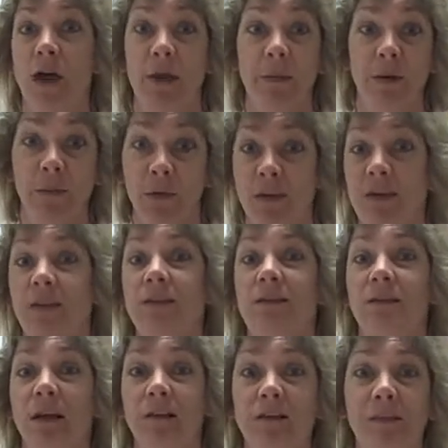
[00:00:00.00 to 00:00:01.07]
I mean, within
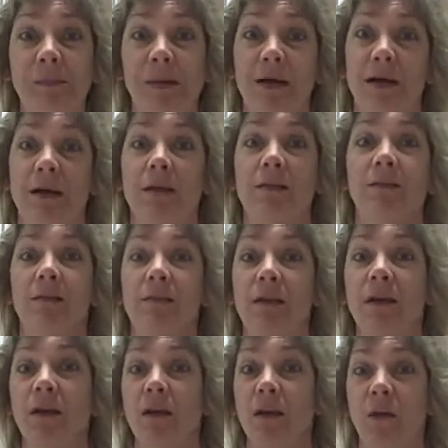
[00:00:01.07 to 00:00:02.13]
6 months,
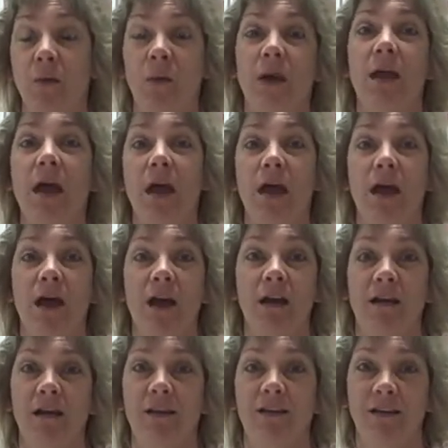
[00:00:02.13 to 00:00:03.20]
we had
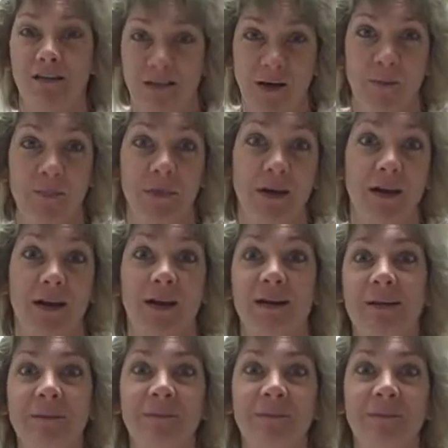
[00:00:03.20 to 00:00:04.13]
something.